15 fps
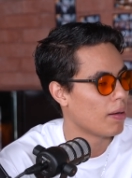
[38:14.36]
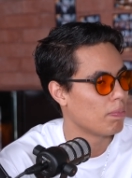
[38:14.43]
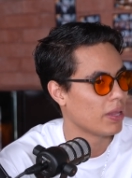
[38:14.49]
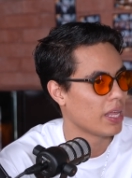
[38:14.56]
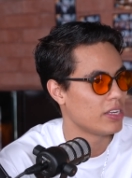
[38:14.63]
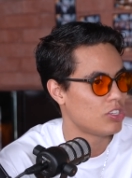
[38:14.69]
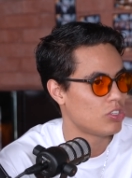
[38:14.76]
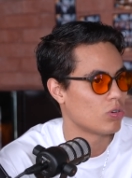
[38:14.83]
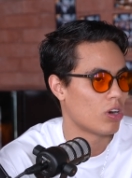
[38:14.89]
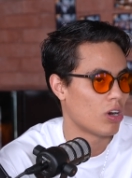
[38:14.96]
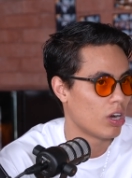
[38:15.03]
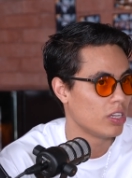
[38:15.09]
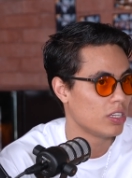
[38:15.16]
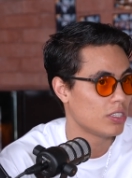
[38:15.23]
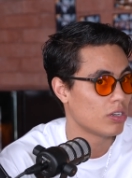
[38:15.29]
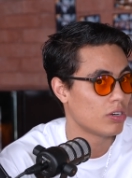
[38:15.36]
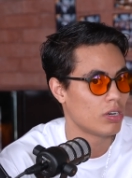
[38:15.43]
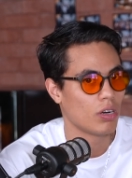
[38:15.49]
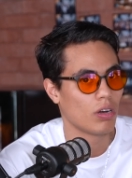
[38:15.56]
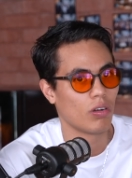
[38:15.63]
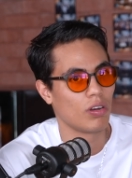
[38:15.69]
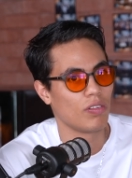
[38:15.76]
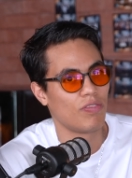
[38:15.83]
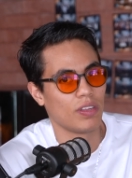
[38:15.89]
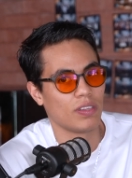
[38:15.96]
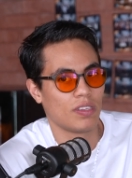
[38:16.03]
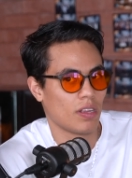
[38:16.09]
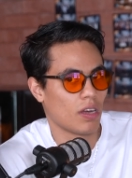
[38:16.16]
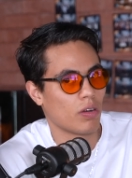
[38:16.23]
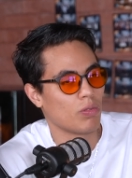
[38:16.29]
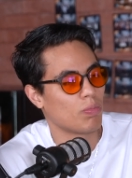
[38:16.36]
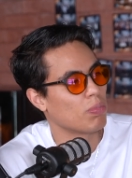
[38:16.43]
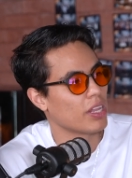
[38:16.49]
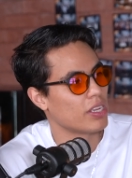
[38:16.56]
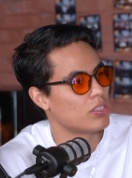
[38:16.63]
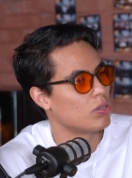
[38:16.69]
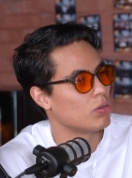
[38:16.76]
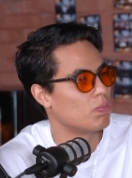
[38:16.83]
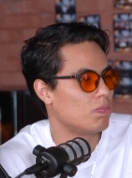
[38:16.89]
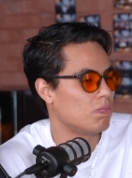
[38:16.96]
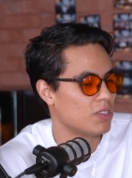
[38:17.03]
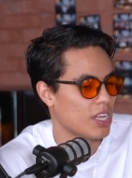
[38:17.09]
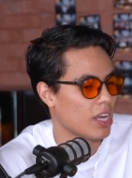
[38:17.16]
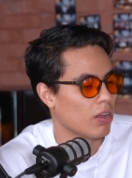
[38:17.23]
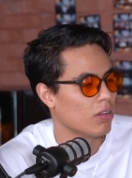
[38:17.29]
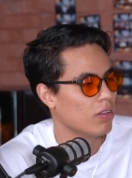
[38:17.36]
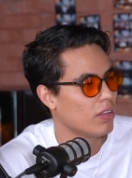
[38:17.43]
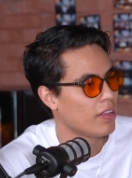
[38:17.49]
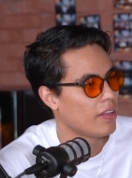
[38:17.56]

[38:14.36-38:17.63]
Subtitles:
place to enter or if it's a good place to sell.